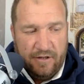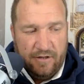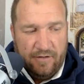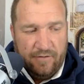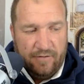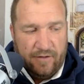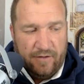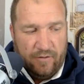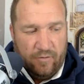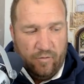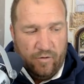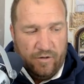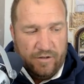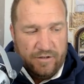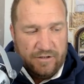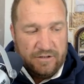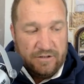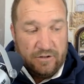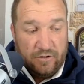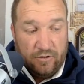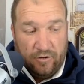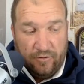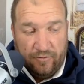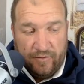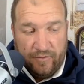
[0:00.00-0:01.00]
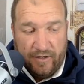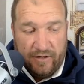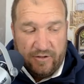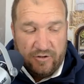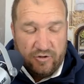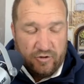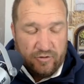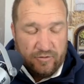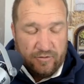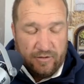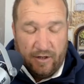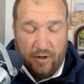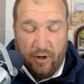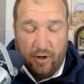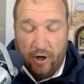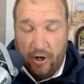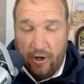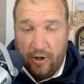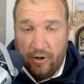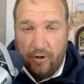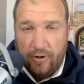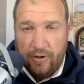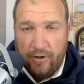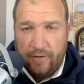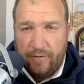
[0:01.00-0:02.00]
They want to learn. They they are
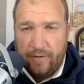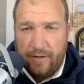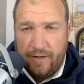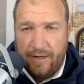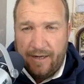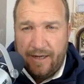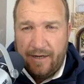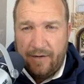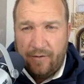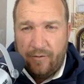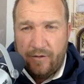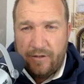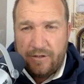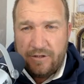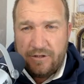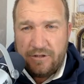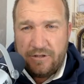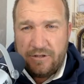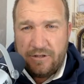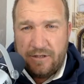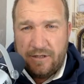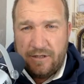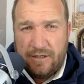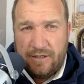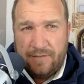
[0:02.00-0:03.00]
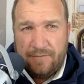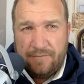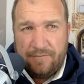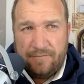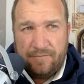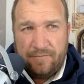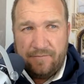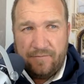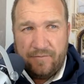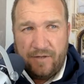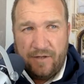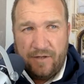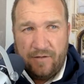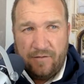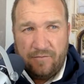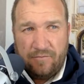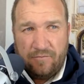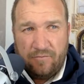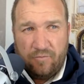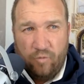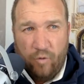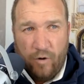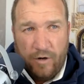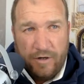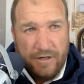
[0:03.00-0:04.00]
learning the language. Um, they
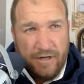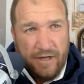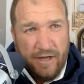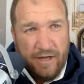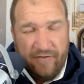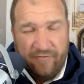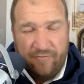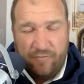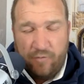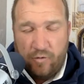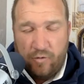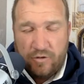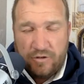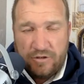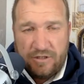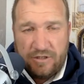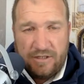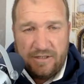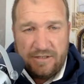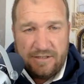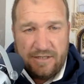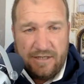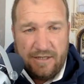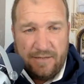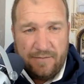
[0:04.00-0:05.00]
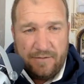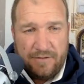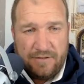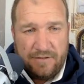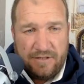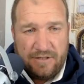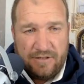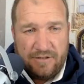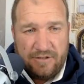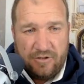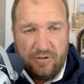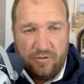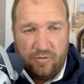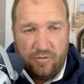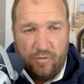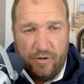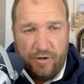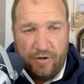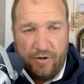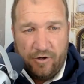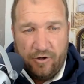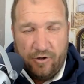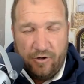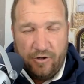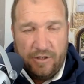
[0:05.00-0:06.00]
want to have Portuguese neighbors. They don't want
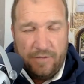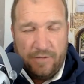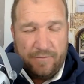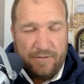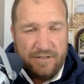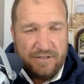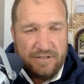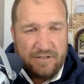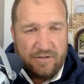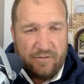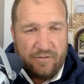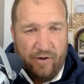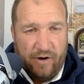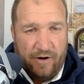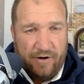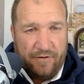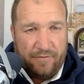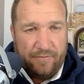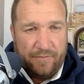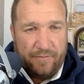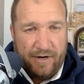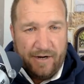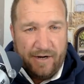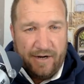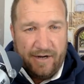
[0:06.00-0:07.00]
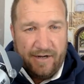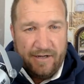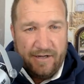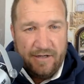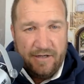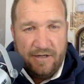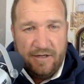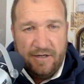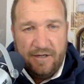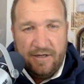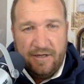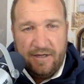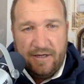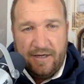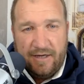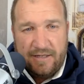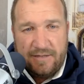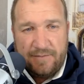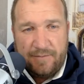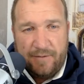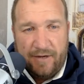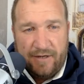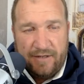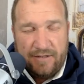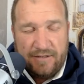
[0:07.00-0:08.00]
to only be surrounded by
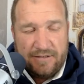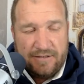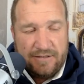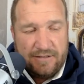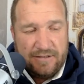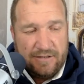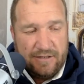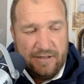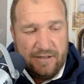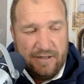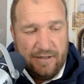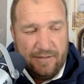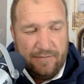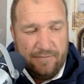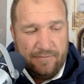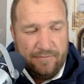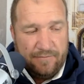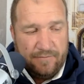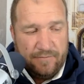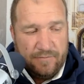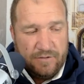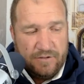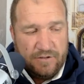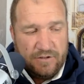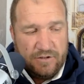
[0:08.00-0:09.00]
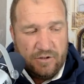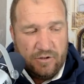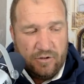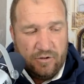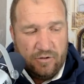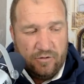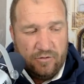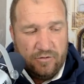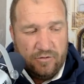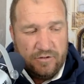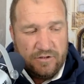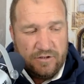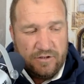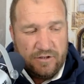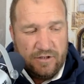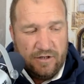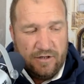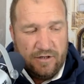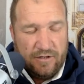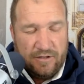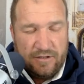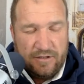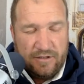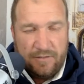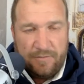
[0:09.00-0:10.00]
expats. Um, so so yeah,
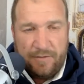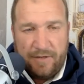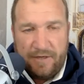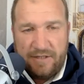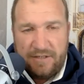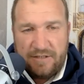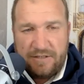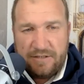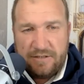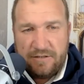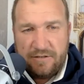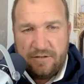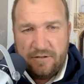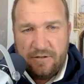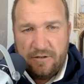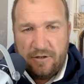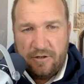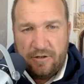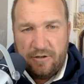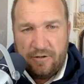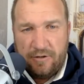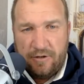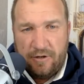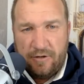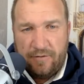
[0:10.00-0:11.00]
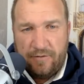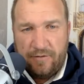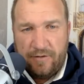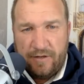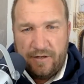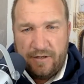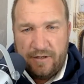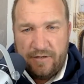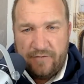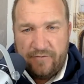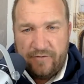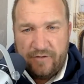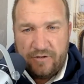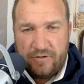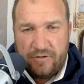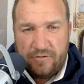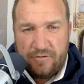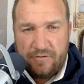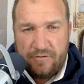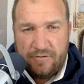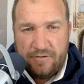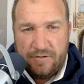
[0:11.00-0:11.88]
it depends on on the individual.